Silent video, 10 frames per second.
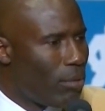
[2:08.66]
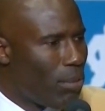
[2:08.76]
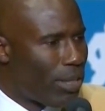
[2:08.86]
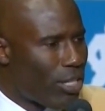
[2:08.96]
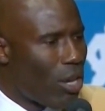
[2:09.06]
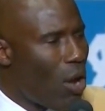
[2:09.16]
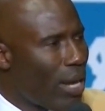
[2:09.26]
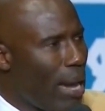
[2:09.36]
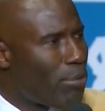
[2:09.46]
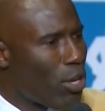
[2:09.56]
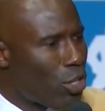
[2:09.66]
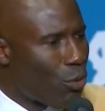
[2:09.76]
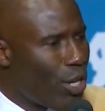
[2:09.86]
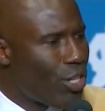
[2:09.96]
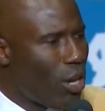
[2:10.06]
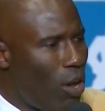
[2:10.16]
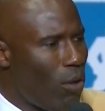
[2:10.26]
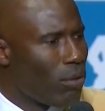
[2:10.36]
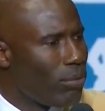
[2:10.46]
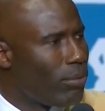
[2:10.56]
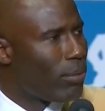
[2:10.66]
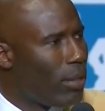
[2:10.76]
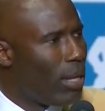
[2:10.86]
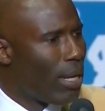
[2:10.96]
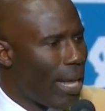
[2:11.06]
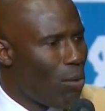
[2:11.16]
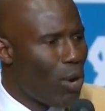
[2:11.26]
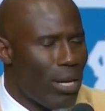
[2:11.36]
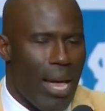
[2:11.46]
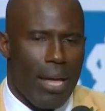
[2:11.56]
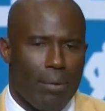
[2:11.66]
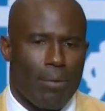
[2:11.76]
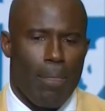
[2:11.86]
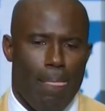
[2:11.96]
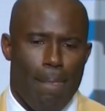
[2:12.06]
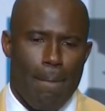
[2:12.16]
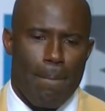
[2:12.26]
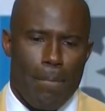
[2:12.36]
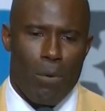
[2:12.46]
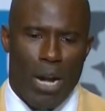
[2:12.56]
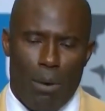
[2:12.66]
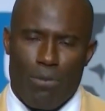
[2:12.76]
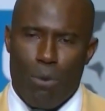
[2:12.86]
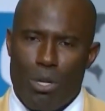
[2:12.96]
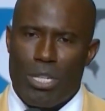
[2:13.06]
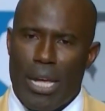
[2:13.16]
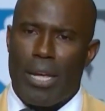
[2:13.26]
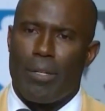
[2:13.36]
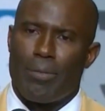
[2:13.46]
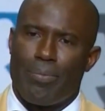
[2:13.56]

But this all came to a screeching halt late one night when I was 14.